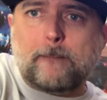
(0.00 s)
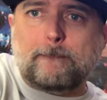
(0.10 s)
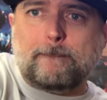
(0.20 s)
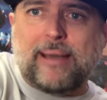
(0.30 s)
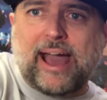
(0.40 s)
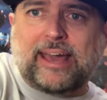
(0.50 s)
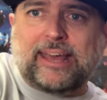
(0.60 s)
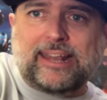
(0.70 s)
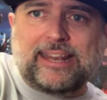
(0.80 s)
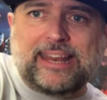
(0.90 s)

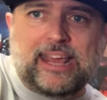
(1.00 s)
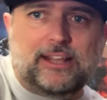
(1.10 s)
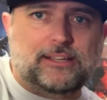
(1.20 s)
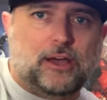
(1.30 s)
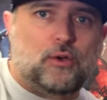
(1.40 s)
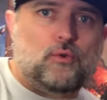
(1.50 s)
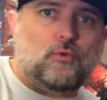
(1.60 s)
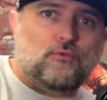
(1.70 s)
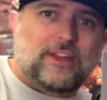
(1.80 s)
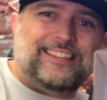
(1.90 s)
Magneto
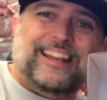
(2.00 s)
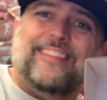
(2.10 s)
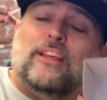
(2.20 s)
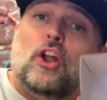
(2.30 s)
written in the,